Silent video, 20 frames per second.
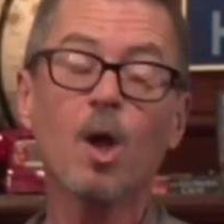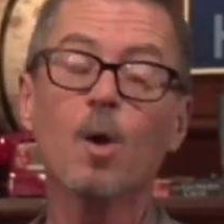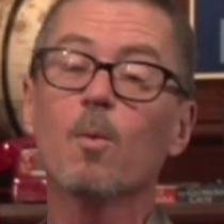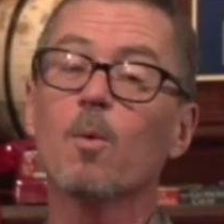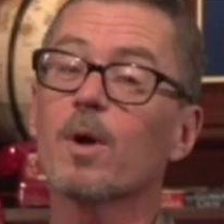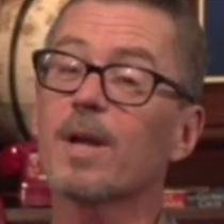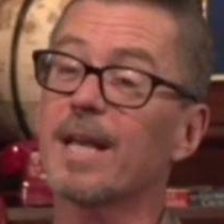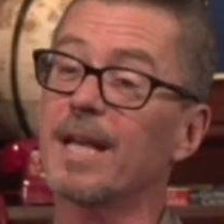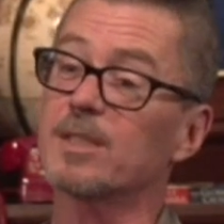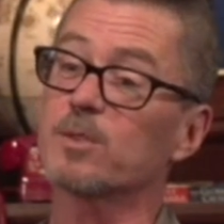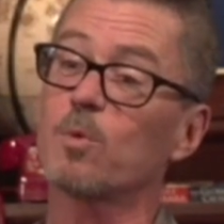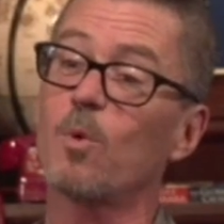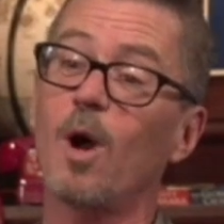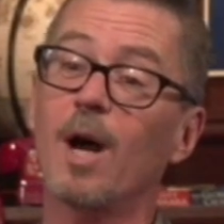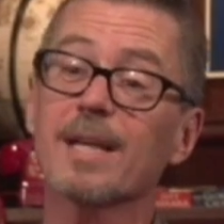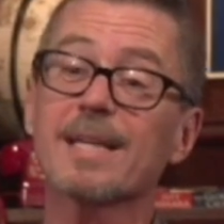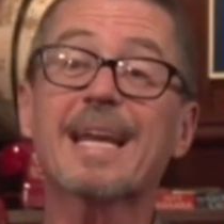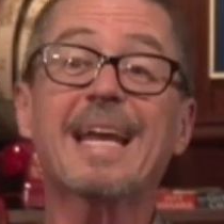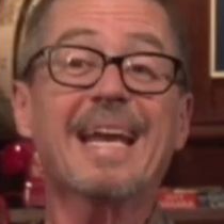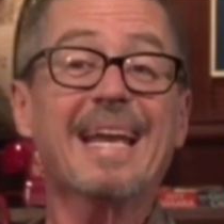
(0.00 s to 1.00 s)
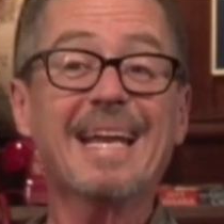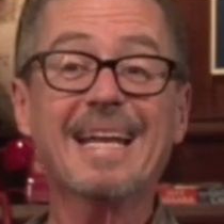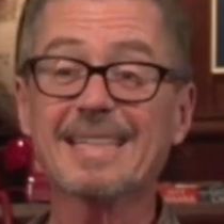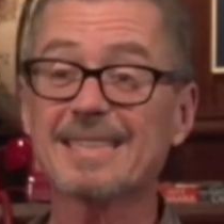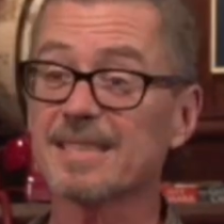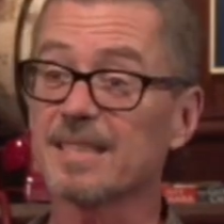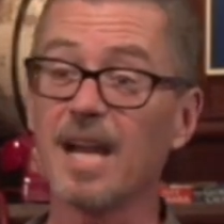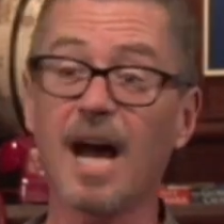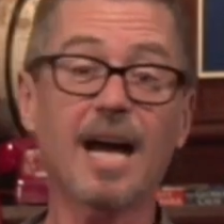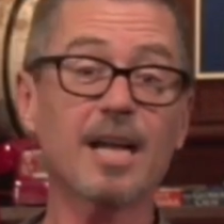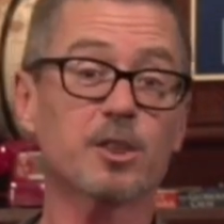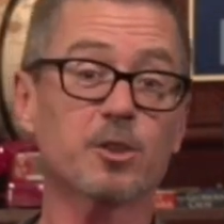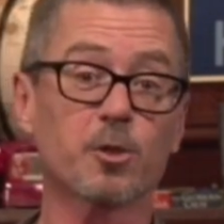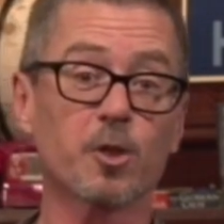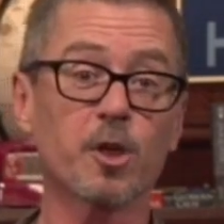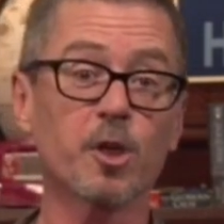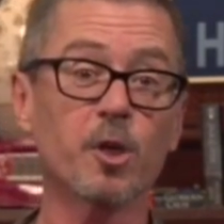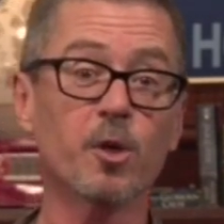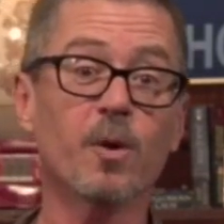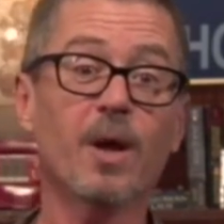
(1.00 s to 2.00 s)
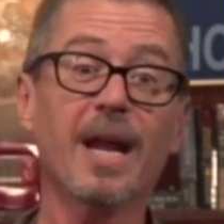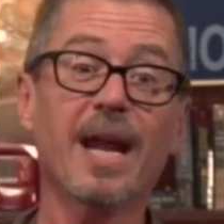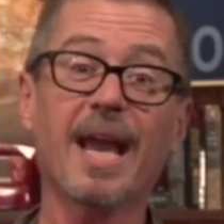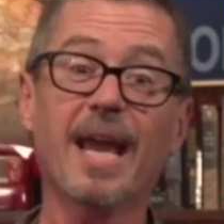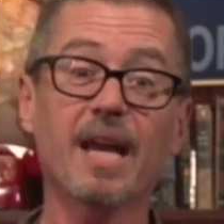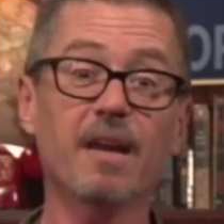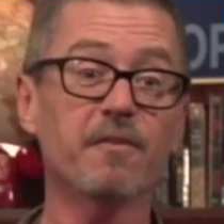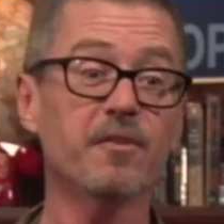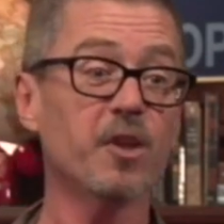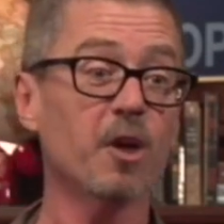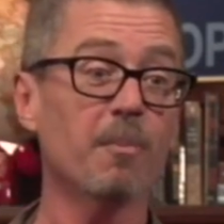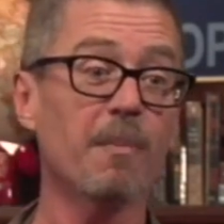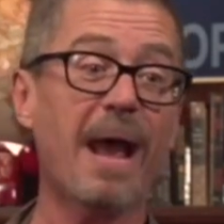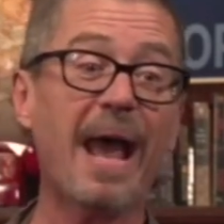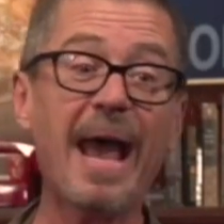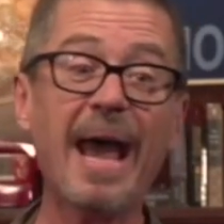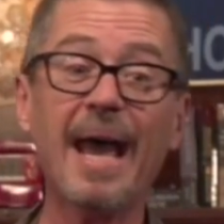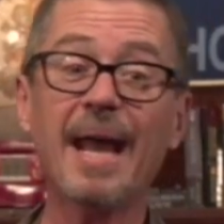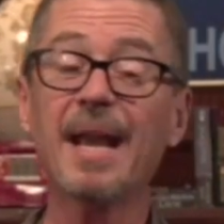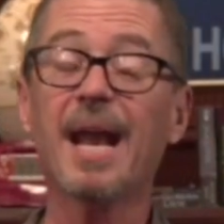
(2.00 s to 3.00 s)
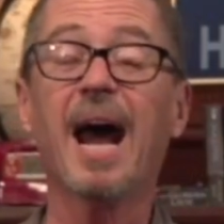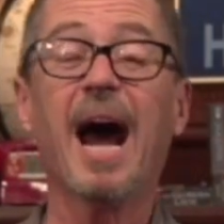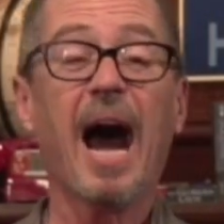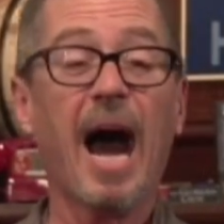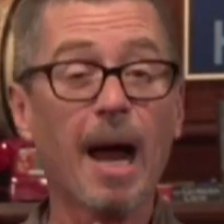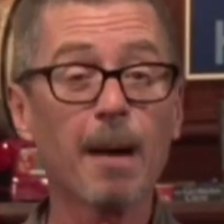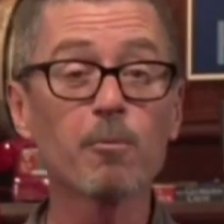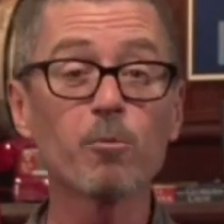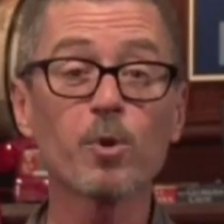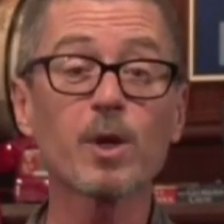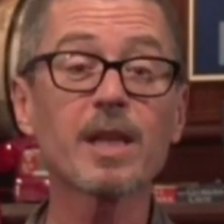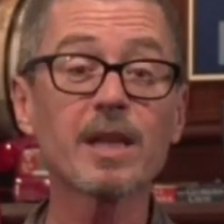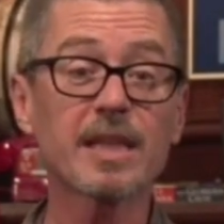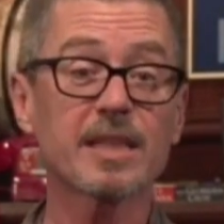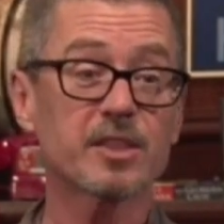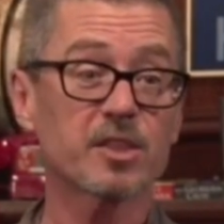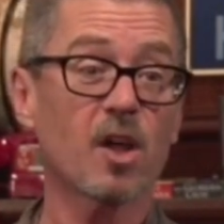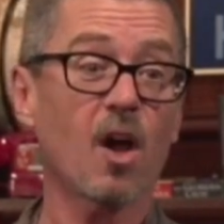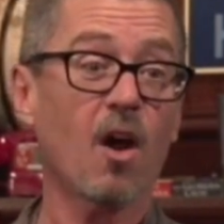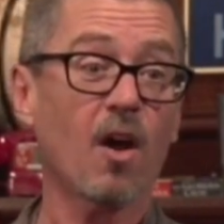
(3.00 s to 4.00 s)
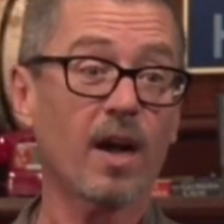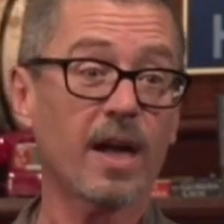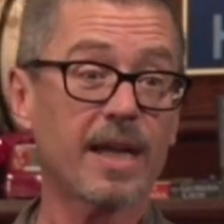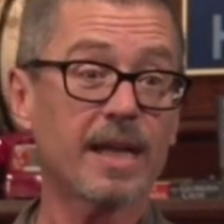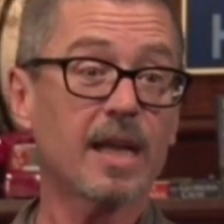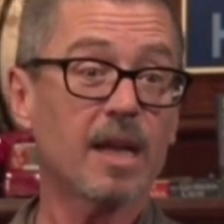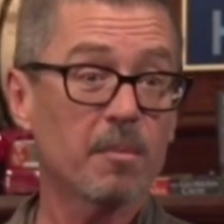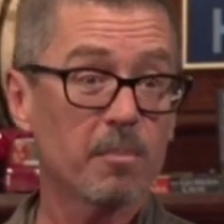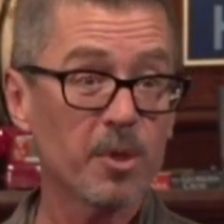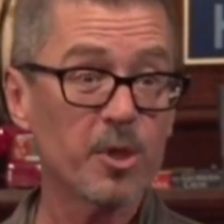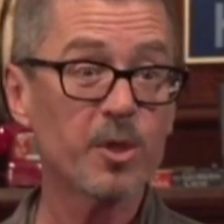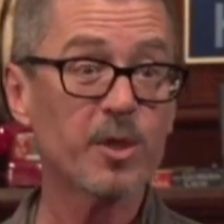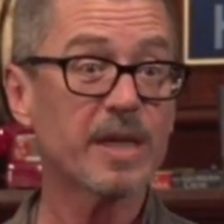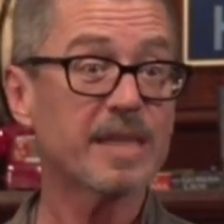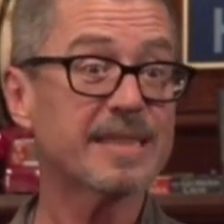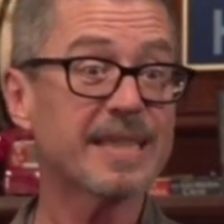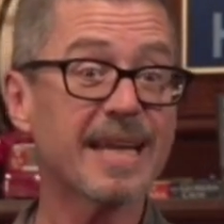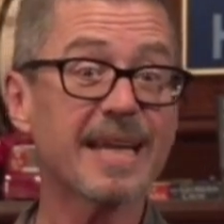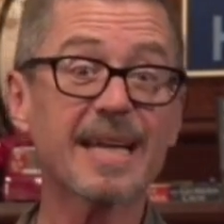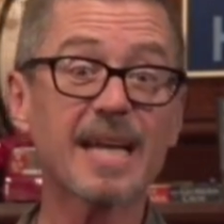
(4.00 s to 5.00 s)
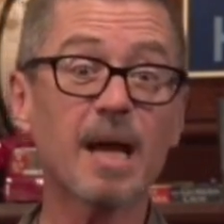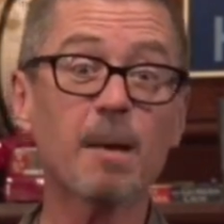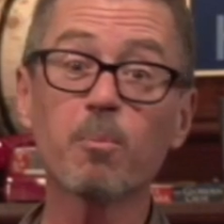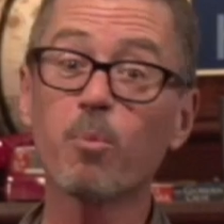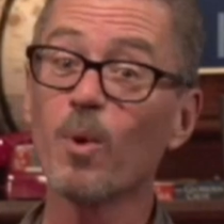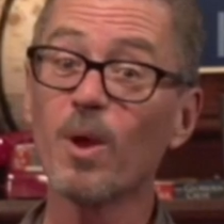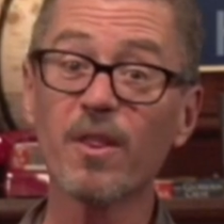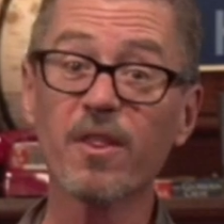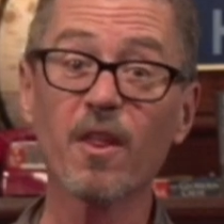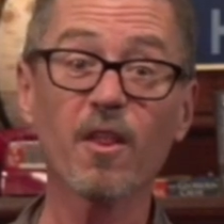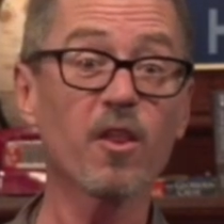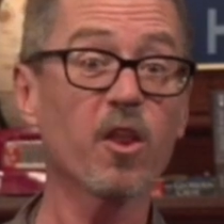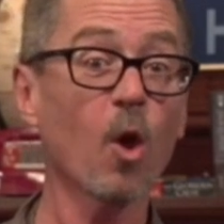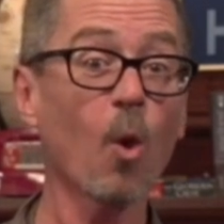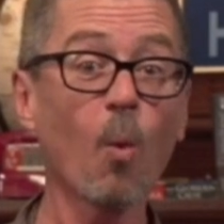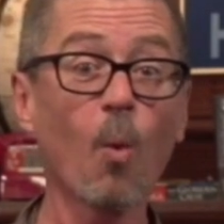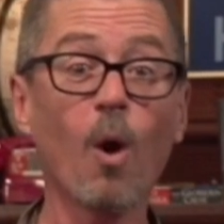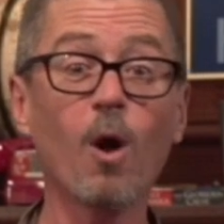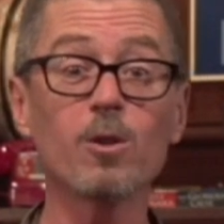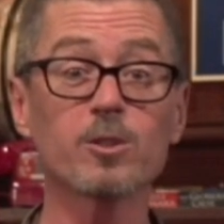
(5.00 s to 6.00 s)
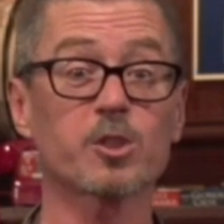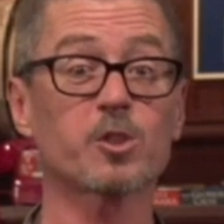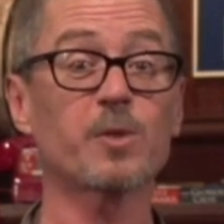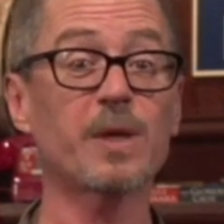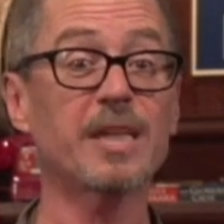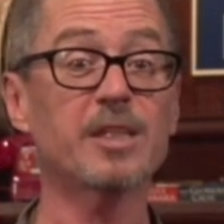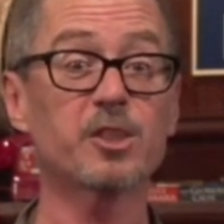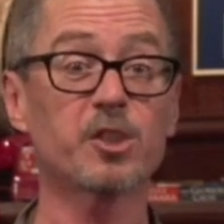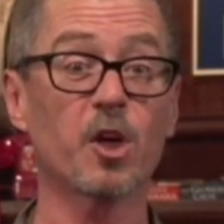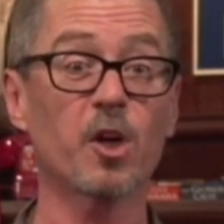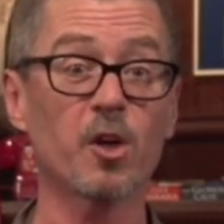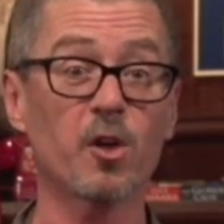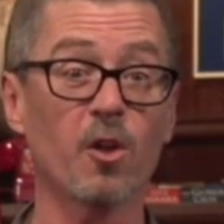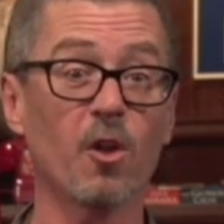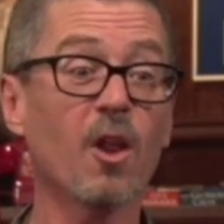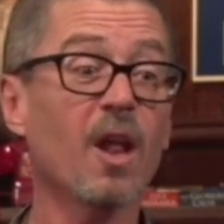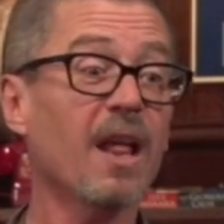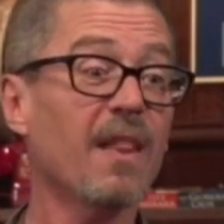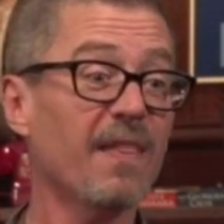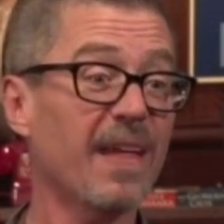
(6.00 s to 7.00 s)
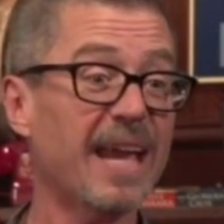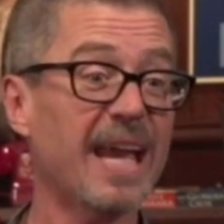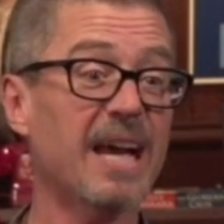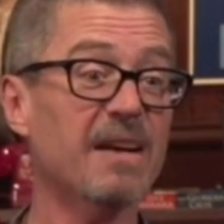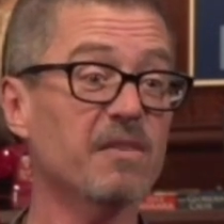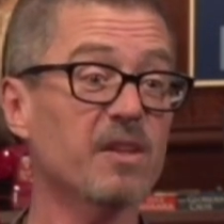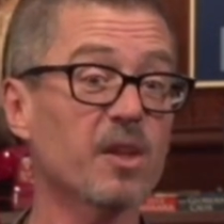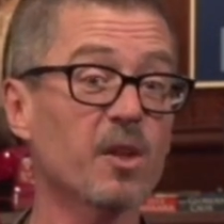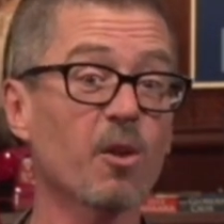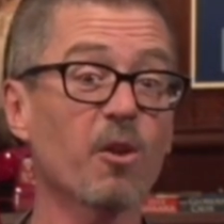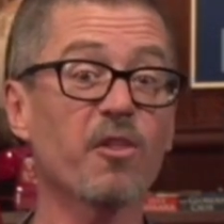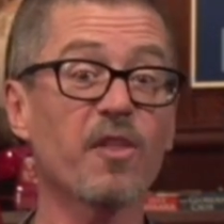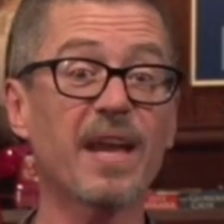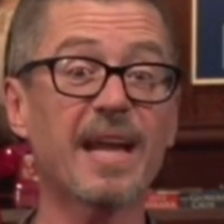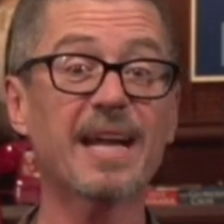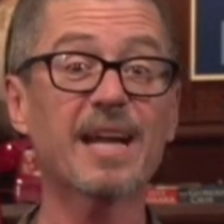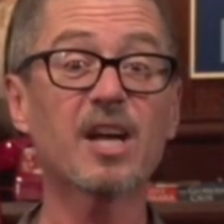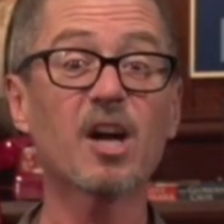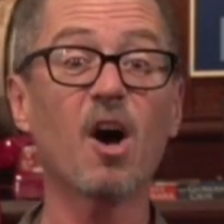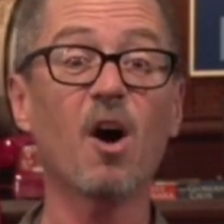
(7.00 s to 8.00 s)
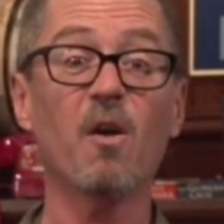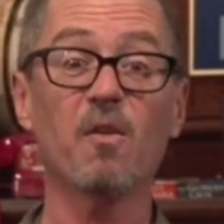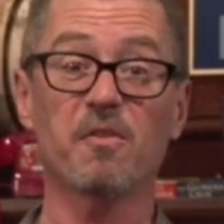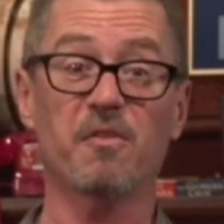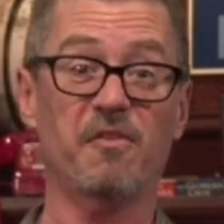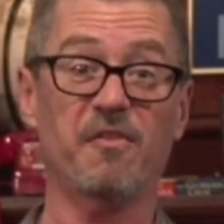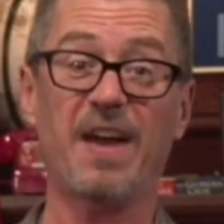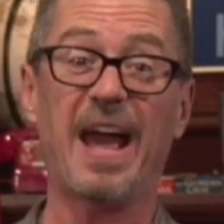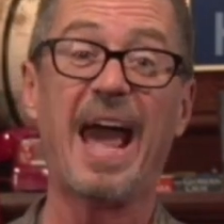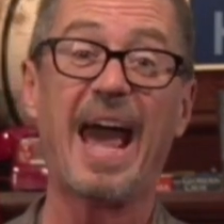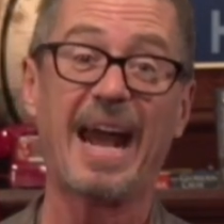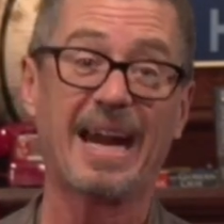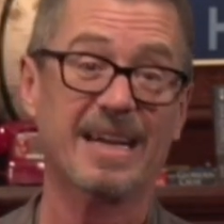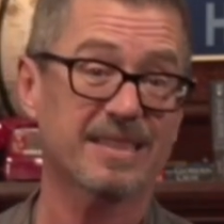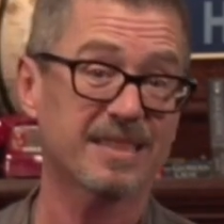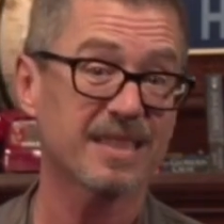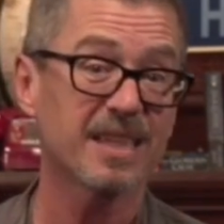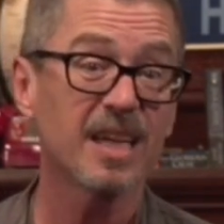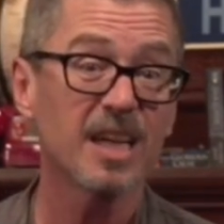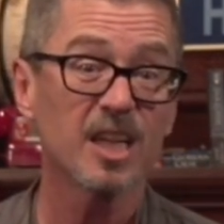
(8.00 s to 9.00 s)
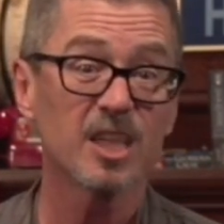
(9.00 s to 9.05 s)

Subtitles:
Well, guess what? It's not true. And if you're mad, I'm really sorry. But you can take it up with the Wall Street Journal. They have a little thing called facts.